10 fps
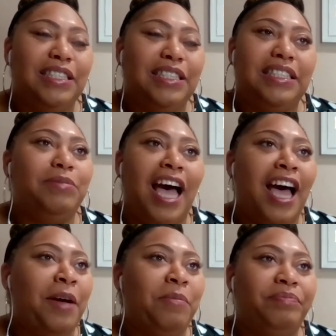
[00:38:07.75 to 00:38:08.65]

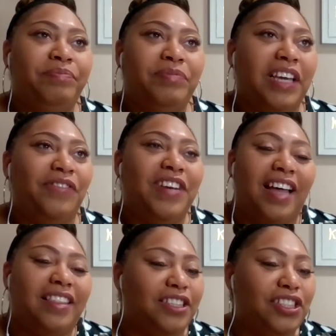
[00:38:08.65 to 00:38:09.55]
sometime,
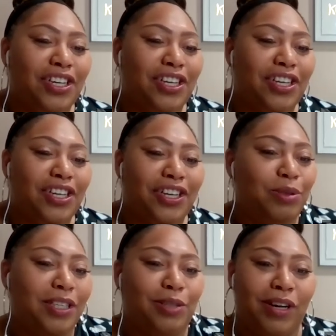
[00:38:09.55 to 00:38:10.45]
if not this
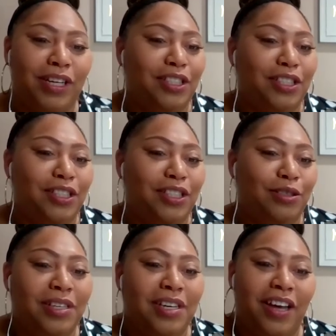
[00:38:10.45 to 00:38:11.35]
year, 2022.